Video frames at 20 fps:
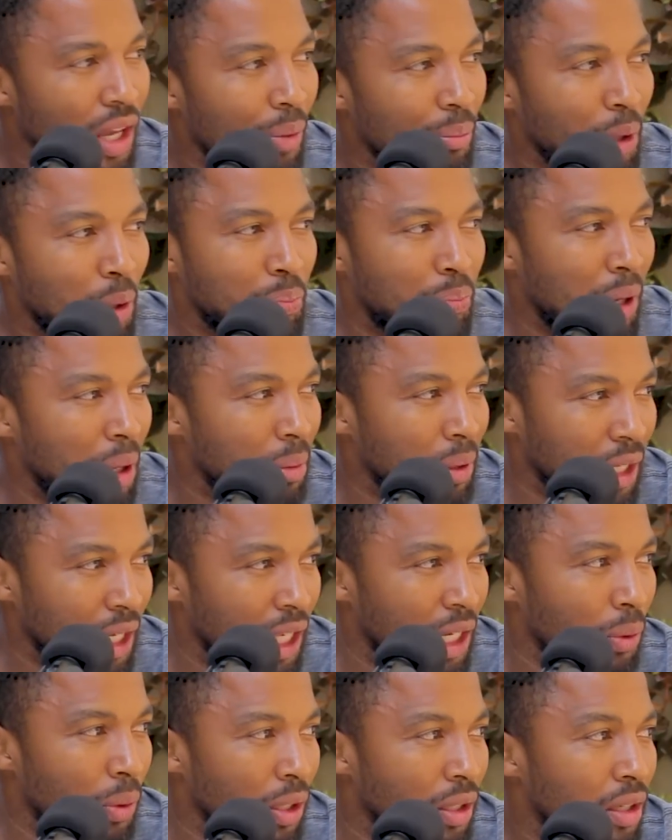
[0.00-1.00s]
I'm not blaming
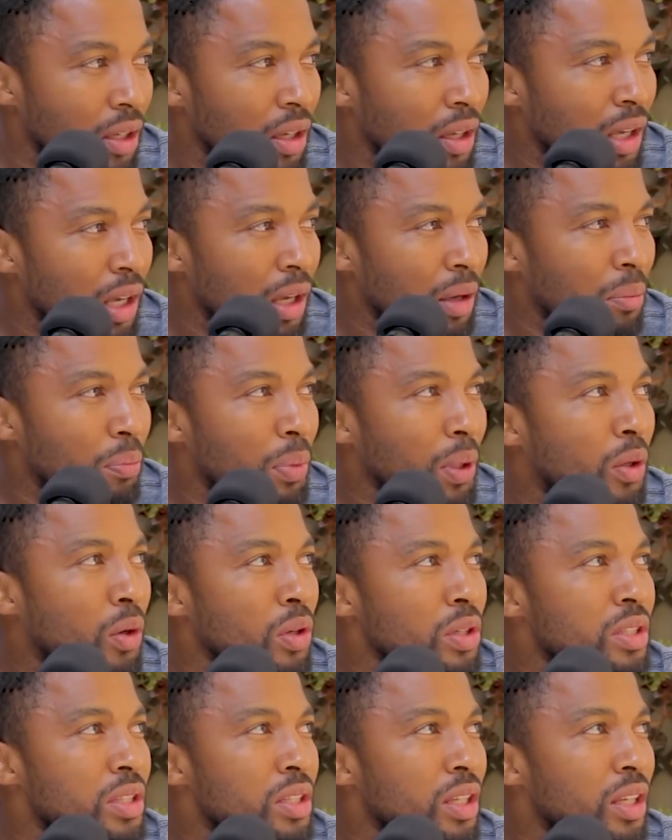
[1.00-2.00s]
anyone.
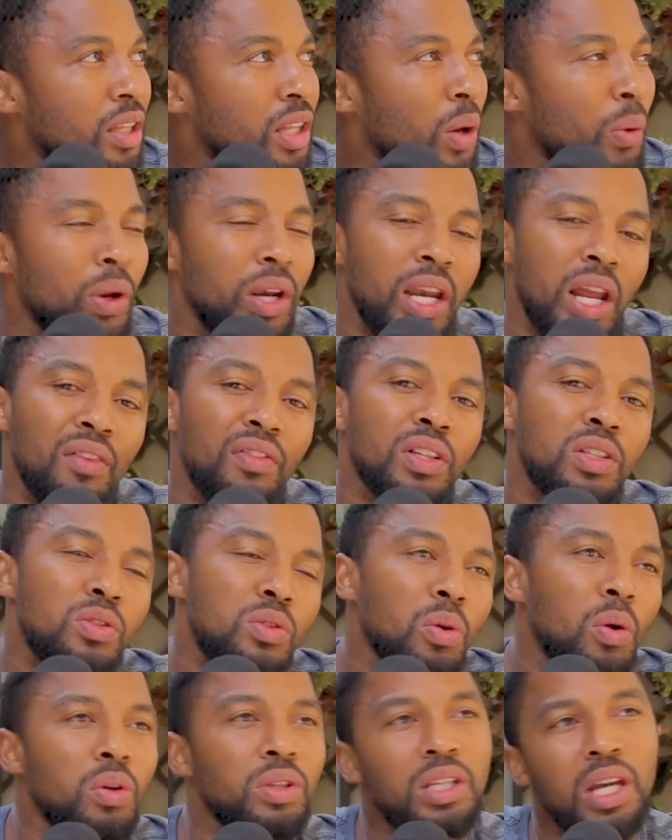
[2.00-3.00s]
Because they were never
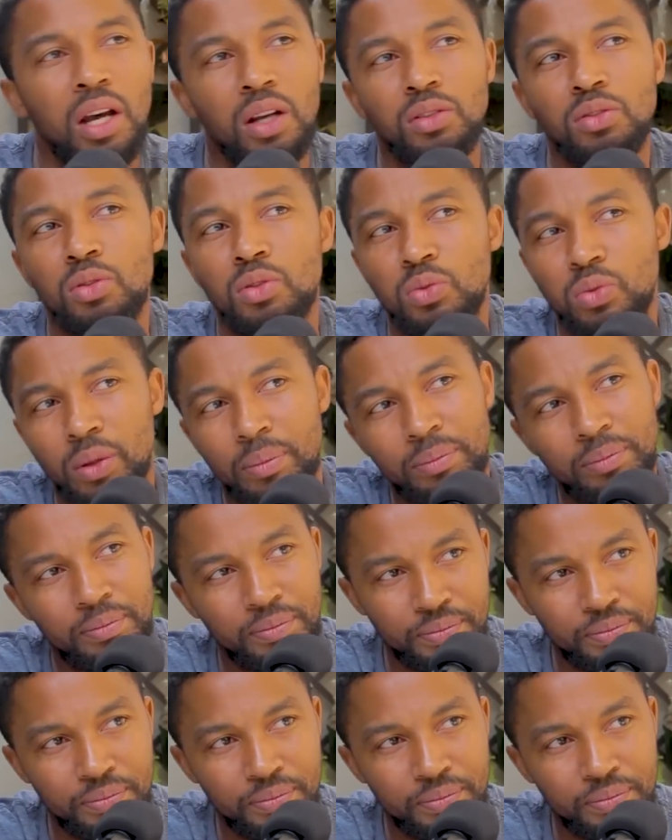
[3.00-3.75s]
taught how to swim